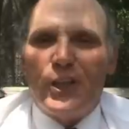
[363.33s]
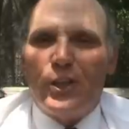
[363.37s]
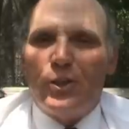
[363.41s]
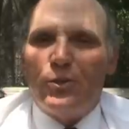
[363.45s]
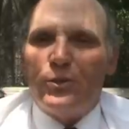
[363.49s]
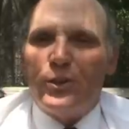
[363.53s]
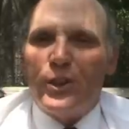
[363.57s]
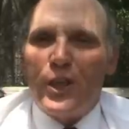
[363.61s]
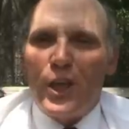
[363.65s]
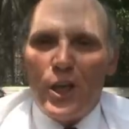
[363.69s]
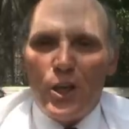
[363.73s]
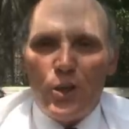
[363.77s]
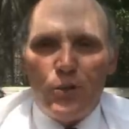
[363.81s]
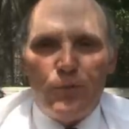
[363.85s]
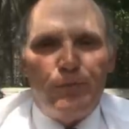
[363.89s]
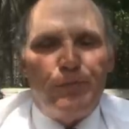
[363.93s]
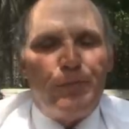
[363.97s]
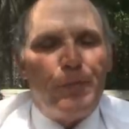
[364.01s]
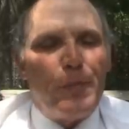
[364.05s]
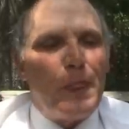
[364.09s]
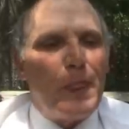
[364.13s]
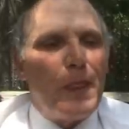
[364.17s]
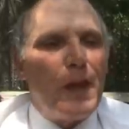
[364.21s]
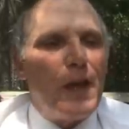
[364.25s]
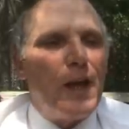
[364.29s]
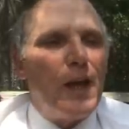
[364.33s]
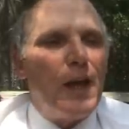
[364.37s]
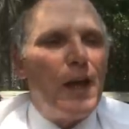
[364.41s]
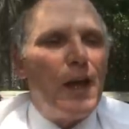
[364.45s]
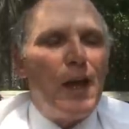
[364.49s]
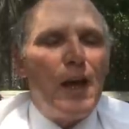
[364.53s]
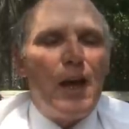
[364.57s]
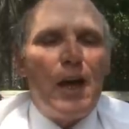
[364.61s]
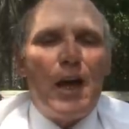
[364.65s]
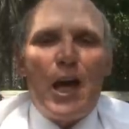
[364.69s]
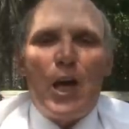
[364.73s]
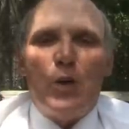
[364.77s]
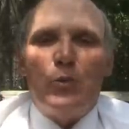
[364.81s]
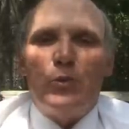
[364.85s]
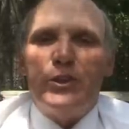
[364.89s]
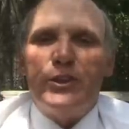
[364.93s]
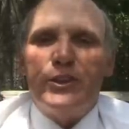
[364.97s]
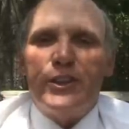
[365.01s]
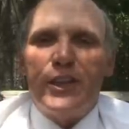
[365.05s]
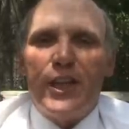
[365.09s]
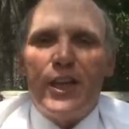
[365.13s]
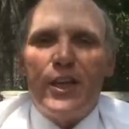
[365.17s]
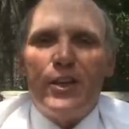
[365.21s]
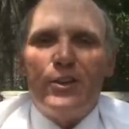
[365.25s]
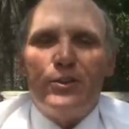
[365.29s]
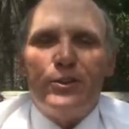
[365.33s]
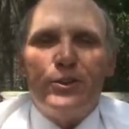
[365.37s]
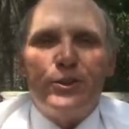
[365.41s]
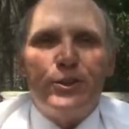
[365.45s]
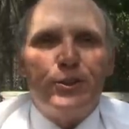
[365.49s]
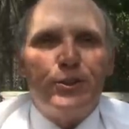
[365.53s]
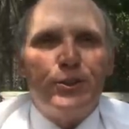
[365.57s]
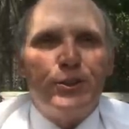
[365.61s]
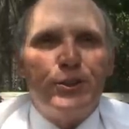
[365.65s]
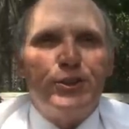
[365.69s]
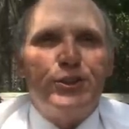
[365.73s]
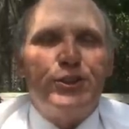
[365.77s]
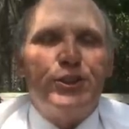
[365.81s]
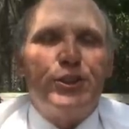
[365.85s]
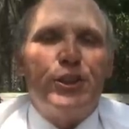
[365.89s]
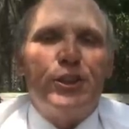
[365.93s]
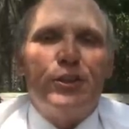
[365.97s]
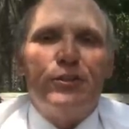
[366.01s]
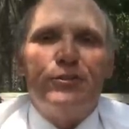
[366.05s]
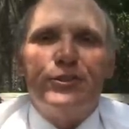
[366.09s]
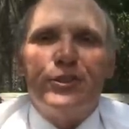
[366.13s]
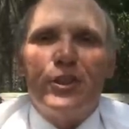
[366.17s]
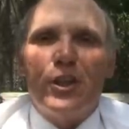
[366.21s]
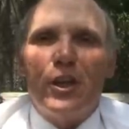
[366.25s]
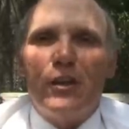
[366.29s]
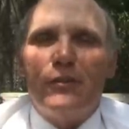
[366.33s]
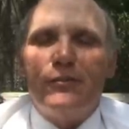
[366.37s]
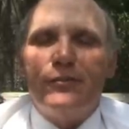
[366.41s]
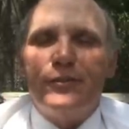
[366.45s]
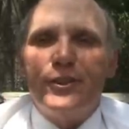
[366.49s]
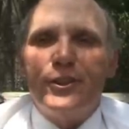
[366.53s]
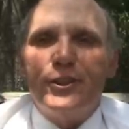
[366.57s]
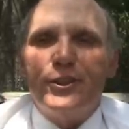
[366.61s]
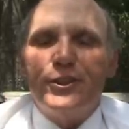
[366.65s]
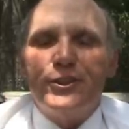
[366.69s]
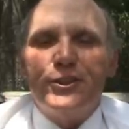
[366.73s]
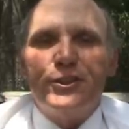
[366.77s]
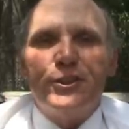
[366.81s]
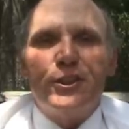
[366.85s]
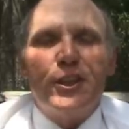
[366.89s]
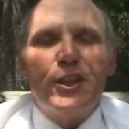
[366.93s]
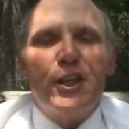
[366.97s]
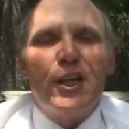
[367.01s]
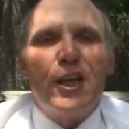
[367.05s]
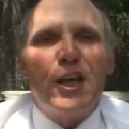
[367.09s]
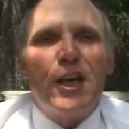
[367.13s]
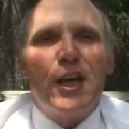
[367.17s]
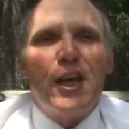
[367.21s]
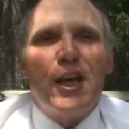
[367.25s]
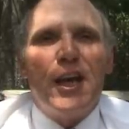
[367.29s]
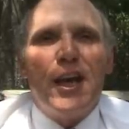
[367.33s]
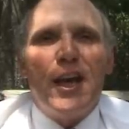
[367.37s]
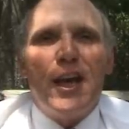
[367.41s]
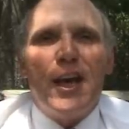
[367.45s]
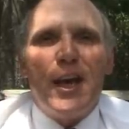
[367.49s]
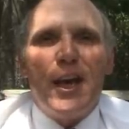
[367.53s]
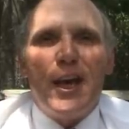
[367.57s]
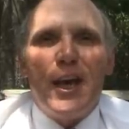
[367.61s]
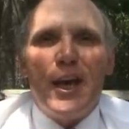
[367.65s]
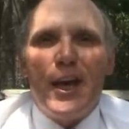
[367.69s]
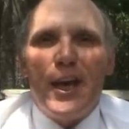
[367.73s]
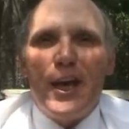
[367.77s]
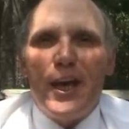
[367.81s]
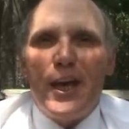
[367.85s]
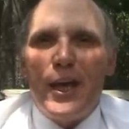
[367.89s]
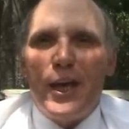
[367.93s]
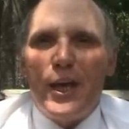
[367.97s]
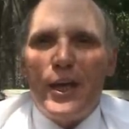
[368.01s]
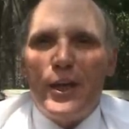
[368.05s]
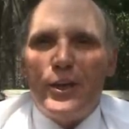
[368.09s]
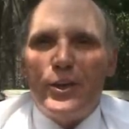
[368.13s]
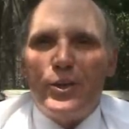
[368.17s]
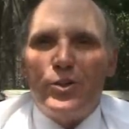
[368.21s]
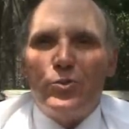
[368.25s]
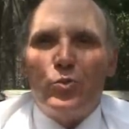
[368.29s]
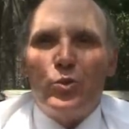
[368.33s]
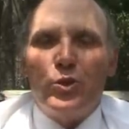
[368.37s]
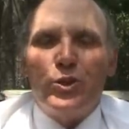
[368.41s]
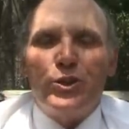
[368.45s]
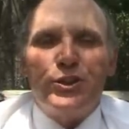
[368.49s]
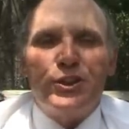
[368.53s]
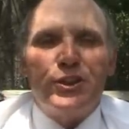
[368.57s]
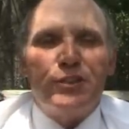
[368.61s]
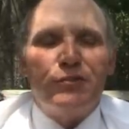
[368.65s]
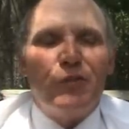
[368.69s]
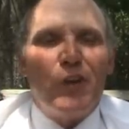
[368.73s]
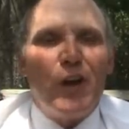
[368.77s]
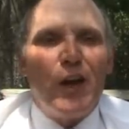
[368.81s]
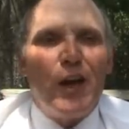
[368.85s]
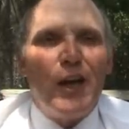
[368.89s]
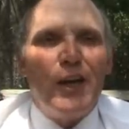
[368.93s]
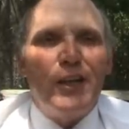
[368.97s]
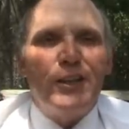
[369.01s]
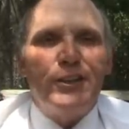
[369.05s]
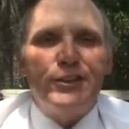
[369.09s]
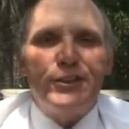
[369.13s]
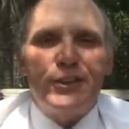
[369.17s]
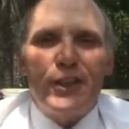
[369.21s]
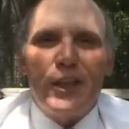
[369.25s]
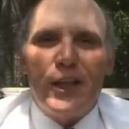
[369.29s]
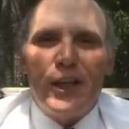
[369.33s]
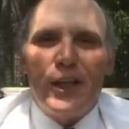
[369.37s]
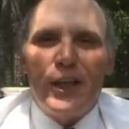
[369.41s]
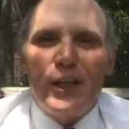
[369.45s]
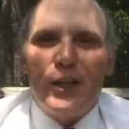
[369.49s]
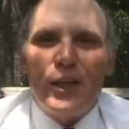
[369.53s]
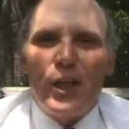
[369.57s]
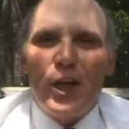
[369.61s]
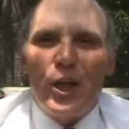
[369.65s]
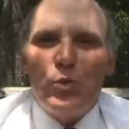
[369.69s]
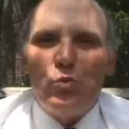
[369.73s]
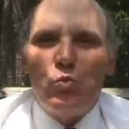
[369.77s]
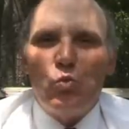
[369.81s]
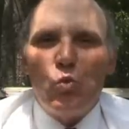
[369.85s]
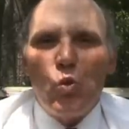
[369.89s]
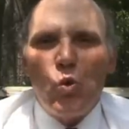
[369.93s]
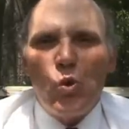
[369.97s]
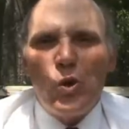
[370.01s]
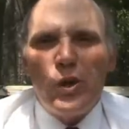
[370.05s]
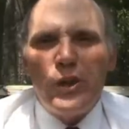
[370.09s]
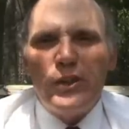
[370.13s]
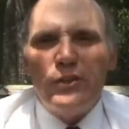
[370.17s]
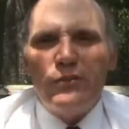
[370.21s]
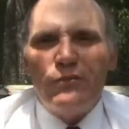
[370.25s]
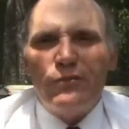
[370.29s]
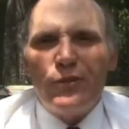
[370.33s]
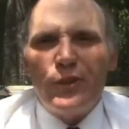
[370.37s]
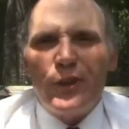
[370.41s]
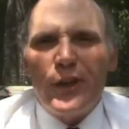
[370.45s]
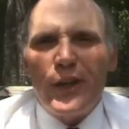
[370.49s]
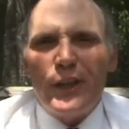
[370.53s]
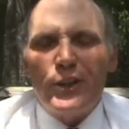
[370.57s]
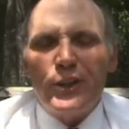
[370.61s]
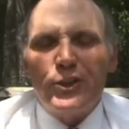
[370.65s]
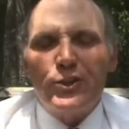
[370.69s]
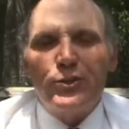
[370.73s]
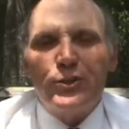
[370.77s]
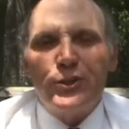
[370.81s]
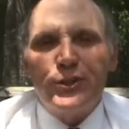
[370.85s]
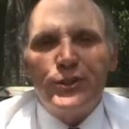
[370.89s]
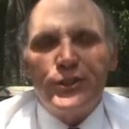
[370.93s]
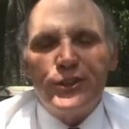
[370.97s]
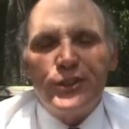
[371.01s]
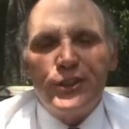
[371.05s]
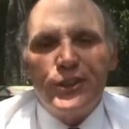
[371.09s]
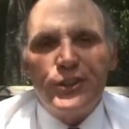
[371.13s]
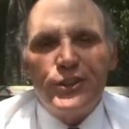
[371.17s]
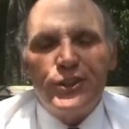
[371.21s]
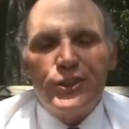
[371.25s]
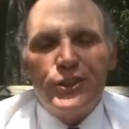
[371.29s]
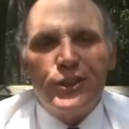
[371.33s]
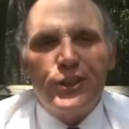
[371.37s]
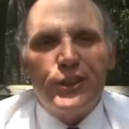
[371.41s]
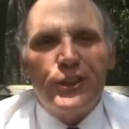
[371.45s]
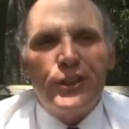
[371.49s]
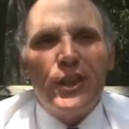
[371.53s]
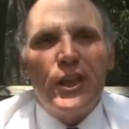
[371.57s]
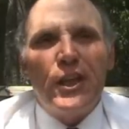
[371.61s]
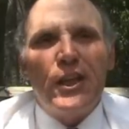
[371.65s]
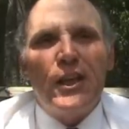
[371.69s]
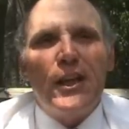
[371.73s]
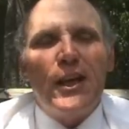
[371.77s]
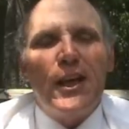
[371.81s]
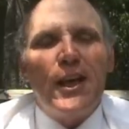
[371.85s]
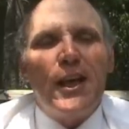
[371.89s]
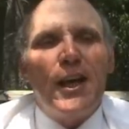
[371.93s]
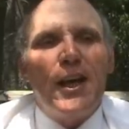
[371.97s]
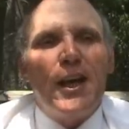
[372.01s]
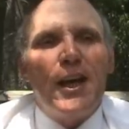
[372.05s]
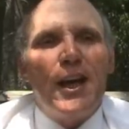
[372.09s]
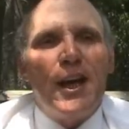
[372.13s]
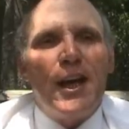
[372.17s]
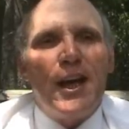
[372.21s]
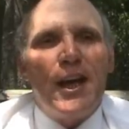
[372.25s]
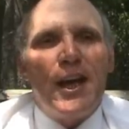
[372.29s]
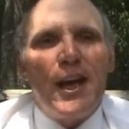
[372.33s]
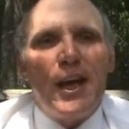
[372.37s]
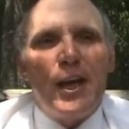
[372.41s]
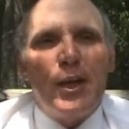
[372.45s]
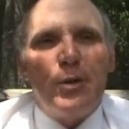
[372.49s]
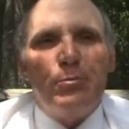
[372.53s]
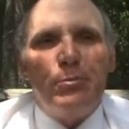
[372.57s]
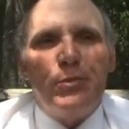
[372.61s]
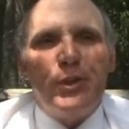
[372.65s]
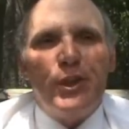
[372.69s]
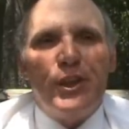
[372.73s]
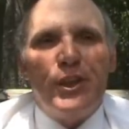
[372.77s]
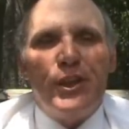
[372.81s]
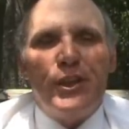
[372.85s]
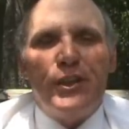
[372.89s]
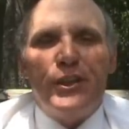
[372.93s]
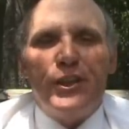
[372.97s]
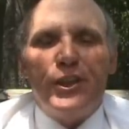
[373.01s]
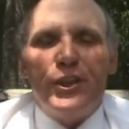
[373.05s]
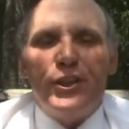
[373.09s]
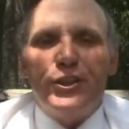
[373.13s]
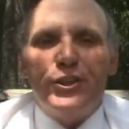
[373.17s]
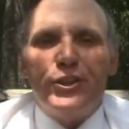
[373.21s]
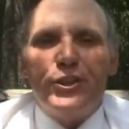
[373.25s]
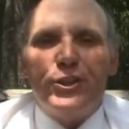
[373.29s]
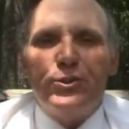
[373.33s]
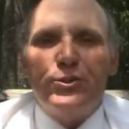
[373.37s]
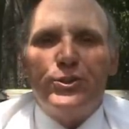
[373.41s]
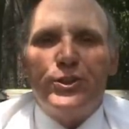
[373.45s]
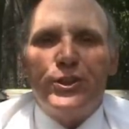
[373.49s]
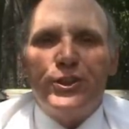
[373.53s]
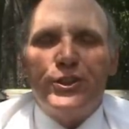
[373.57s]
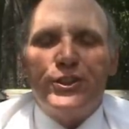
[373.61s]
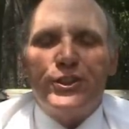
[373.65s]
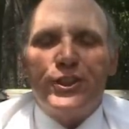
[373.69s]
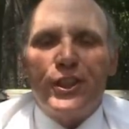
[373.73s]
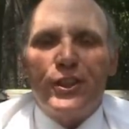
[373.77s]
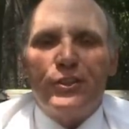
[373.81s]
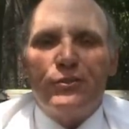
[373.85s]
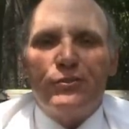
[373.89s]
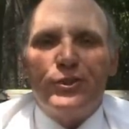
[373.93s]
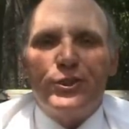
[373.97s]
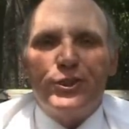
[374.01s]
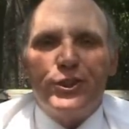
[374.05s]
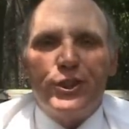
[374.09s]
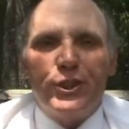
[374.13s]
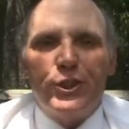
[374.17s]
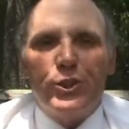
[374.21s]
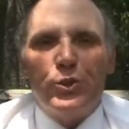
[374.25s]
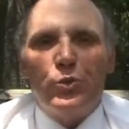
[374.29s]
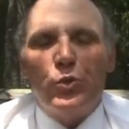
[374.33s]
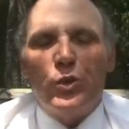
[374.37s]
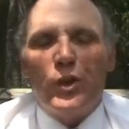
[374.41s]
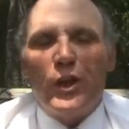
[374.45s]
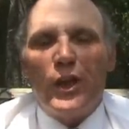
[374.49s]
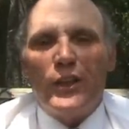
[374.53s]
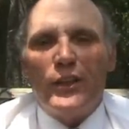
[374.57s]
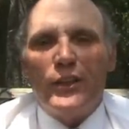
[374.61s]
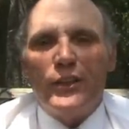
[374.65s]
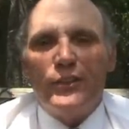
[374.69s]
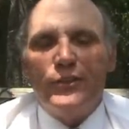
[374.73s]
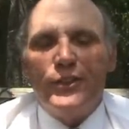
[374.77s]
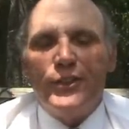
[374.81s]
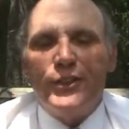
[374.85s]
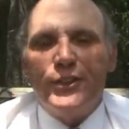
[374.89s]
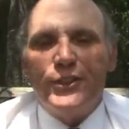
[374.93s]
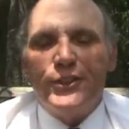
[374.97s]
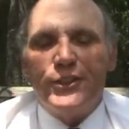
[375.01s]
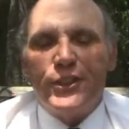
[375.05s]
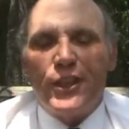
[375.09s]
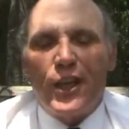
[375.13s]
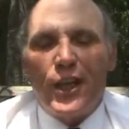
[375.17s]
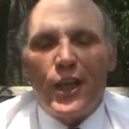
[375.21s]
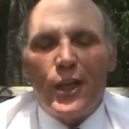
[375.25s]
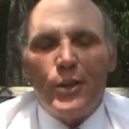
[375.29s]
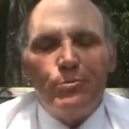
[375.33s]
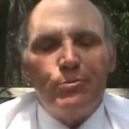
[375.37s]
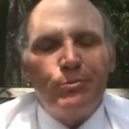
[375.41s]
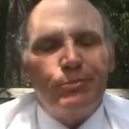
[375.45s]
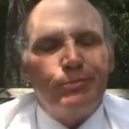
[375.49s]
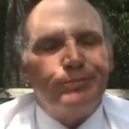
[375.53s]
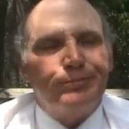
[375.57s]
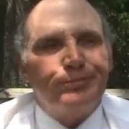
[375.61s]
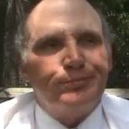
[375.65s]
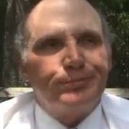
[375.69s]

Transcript: I don't know. I went down to the sheriff's office and was advised that a warrant for extradition had been issued to the state of Virginia, where I lived at the time.